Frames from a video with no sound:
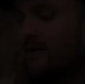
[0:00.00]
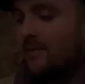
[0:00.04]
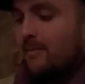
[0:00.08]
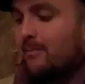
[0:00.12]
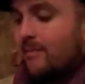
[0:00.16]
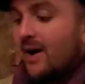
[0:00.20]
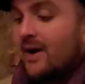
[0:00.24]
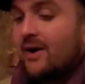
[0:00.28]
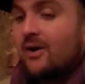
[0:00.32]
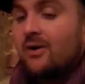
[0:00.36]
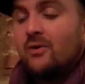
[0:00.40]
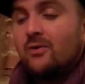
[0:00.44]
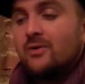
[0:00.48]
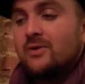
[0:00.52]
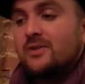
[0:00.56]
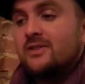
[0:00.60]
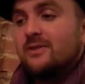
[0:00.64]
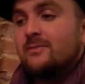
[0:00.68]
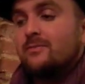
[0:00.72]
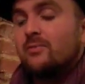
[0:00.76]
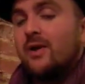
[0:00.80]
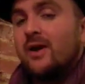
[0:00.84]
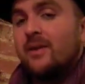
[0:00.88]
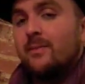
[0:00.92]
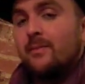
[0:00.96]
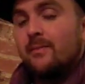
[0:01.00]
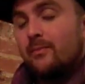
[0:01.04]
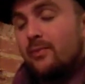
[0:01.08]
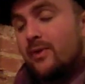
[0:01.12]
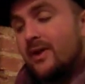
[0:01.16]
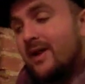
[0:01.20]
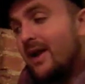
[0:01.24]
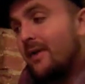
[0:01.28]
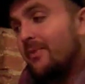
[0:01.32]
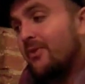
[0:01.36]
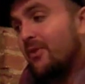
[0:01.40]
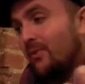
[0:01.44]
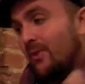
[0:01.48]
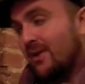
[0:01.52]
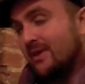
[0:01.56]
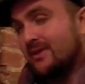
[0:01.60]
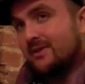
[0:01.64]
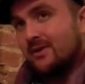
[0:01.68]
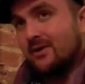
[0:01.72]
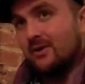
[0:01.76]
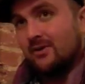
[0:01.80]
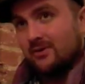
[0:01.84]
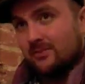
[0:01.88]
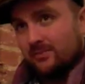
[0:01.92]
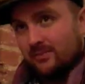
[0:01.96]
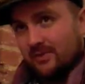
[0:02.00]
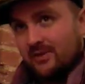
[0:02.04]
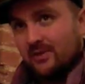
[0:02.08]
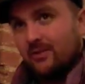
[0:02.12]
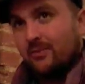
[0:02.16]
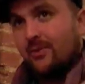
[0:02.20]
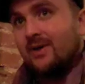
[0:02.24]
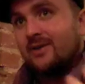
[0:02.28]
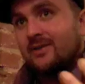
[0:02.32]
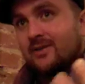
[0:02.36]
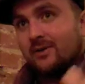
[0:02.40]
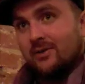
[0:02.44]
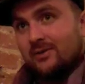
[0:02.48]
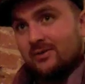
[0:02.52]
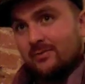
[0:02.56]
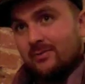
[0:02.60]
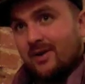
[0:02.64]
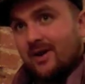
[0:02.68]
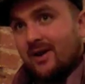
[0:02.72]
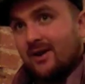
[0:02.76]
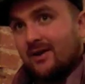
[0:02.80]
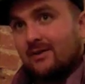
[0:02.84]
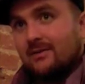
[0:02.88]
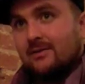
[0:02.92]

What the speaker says: My goal was to bring out the West Coast, bring the West Coast back.